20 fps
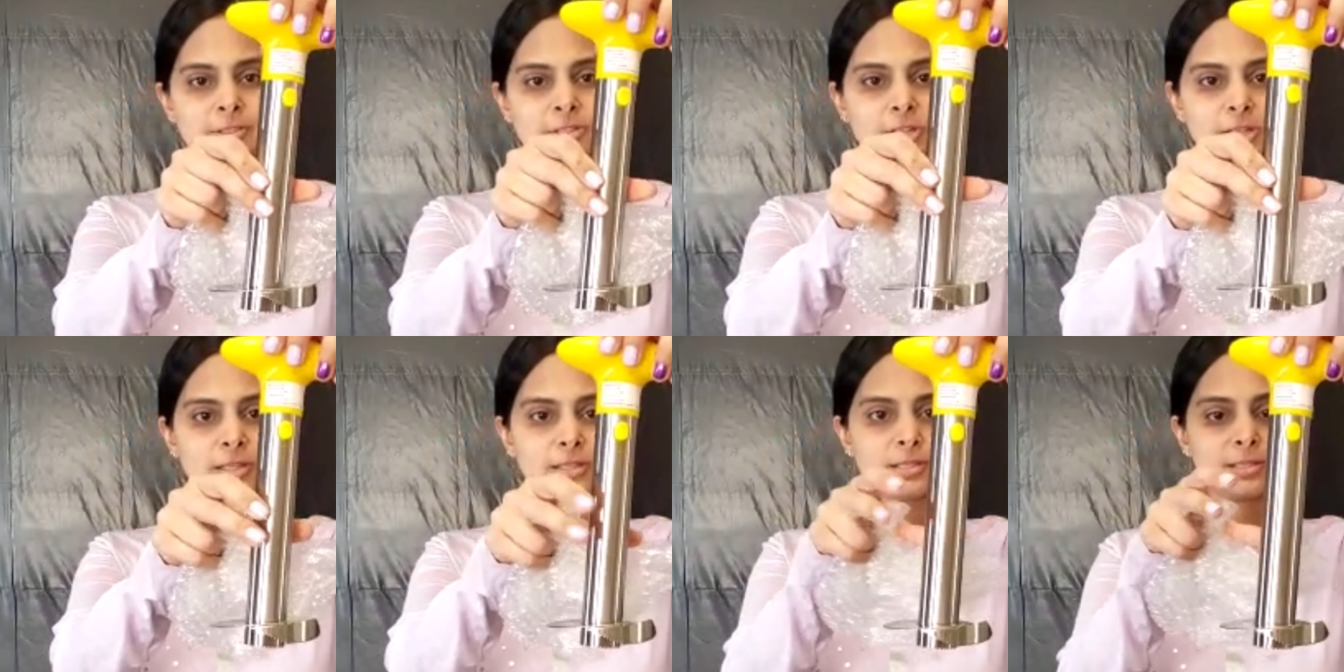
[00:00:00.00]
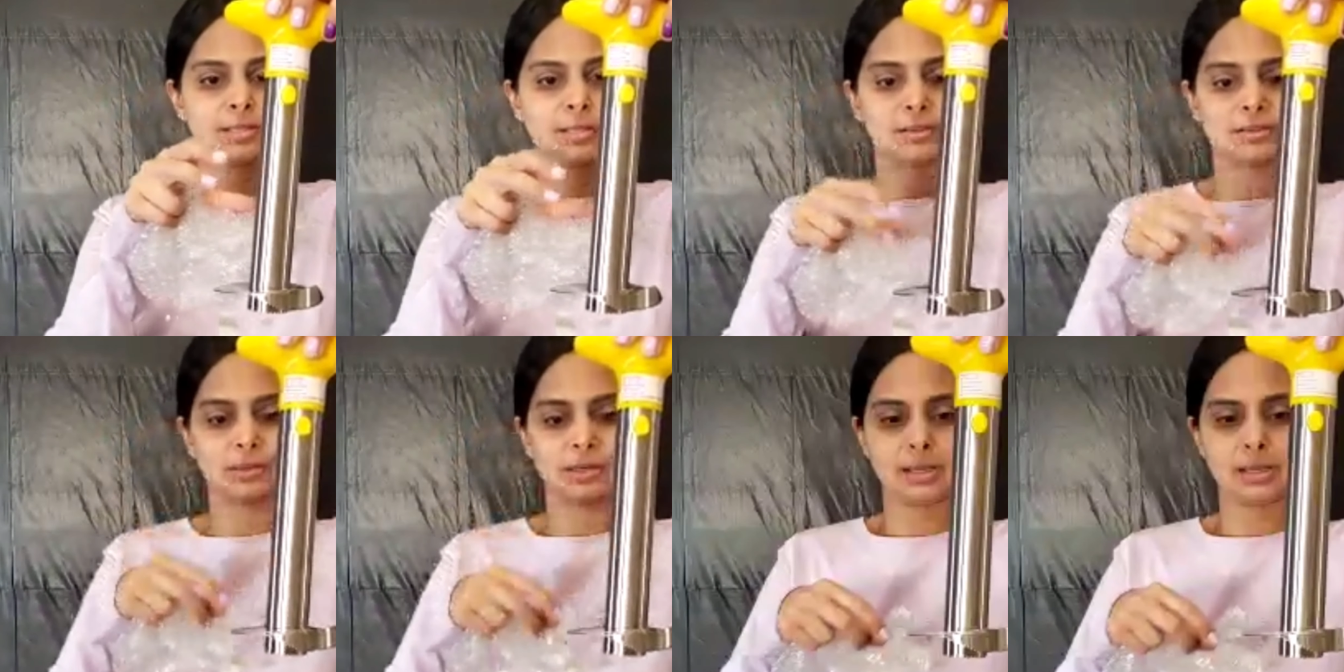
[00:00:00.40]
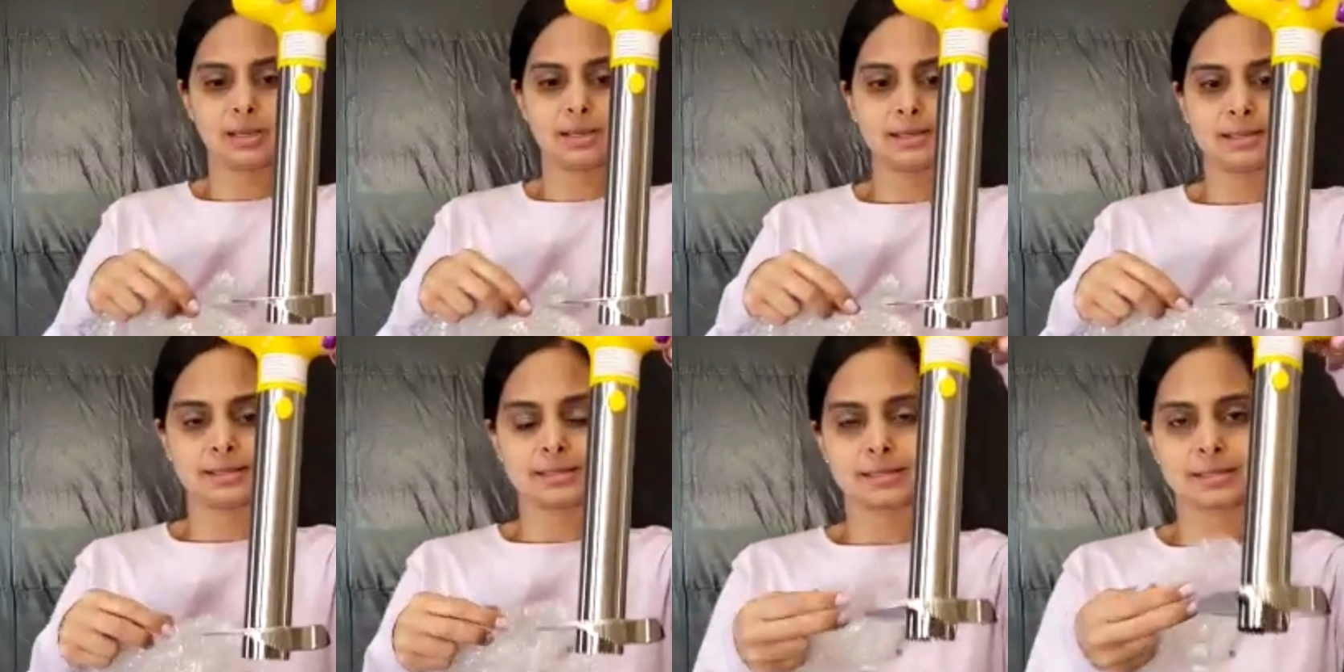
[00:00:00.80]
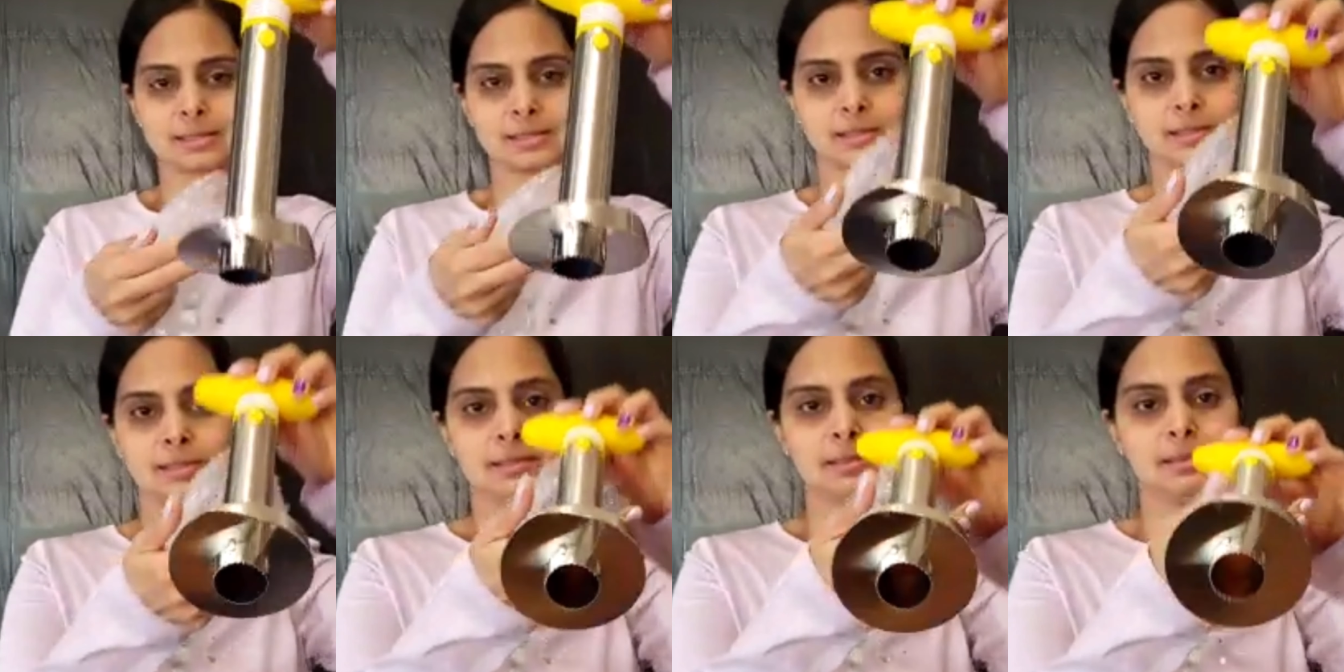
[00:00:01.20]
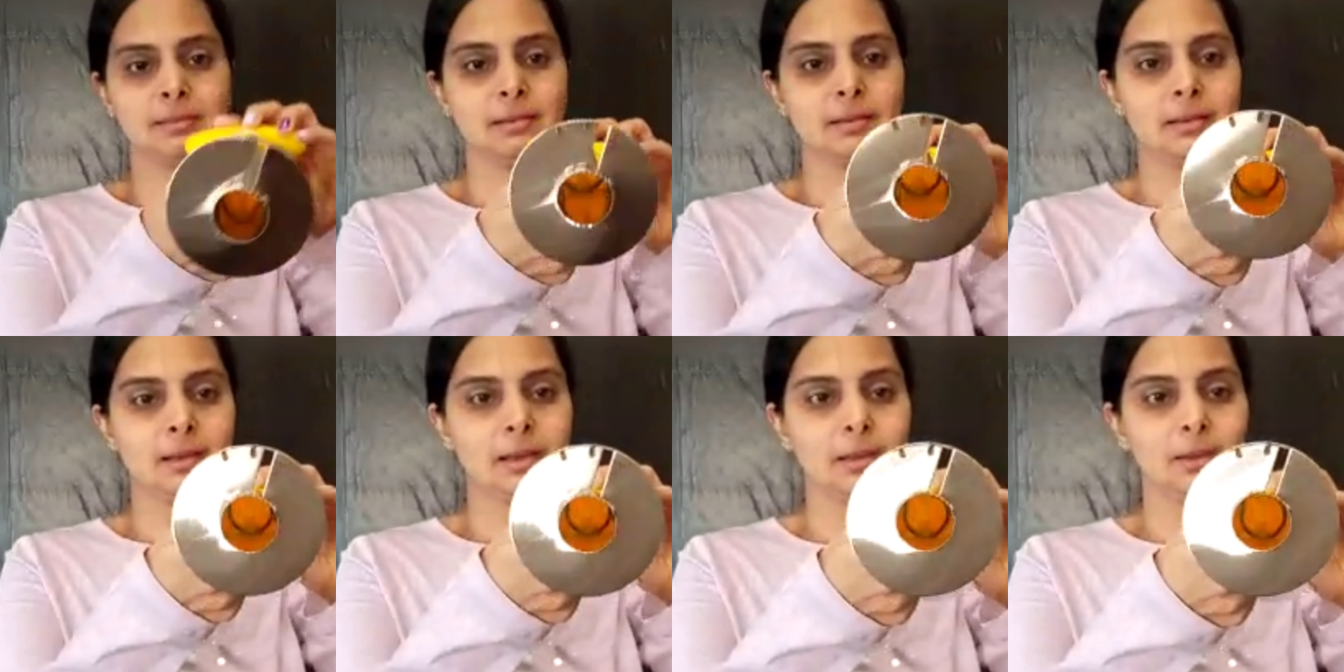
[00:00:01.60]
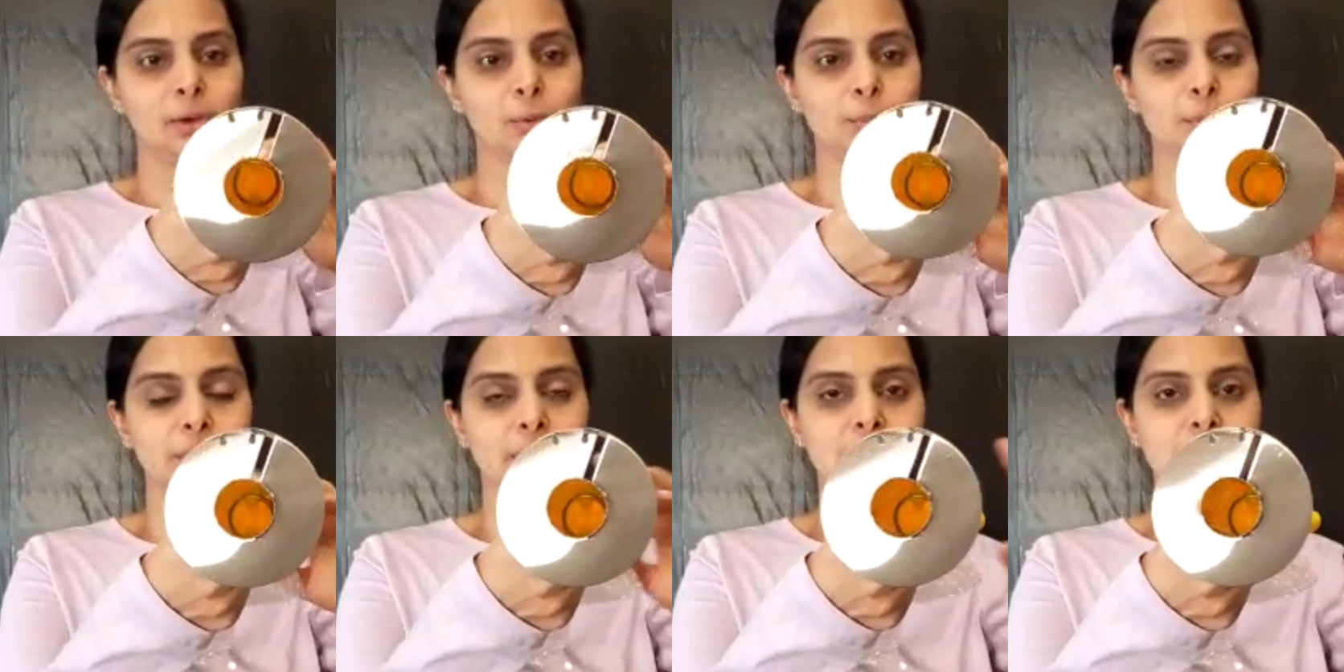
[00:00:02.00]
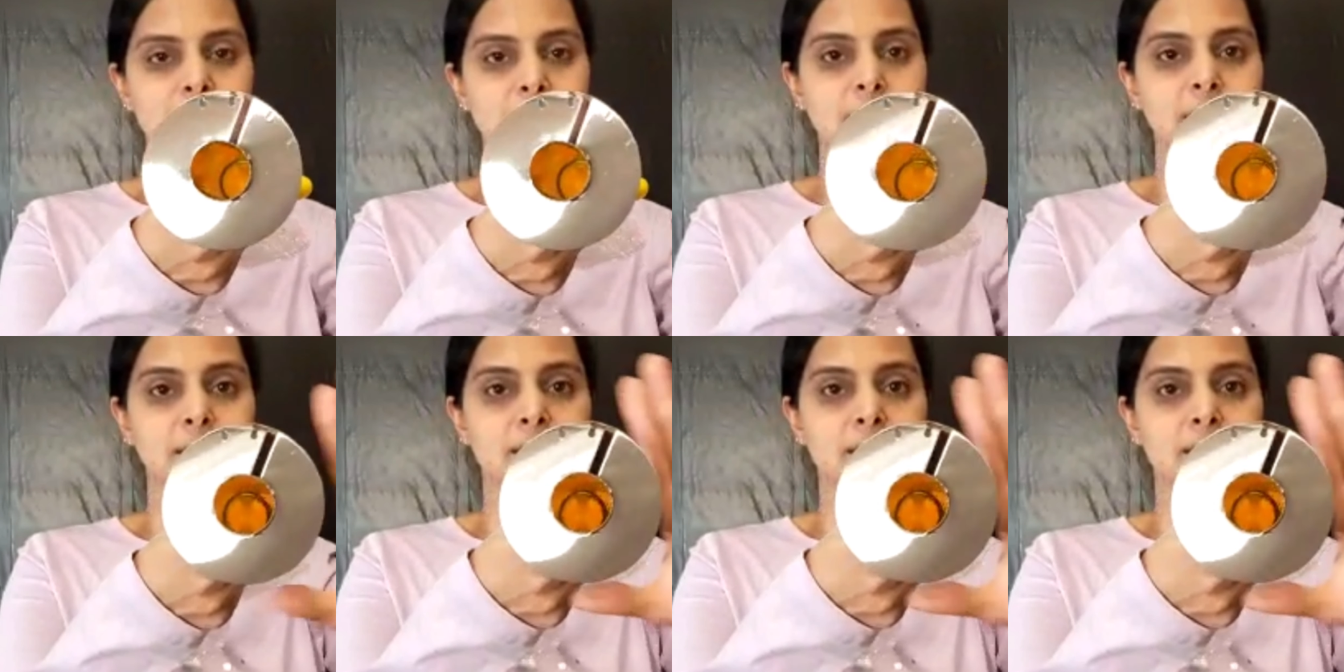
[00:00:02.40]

Check this out, guys. I hope you can see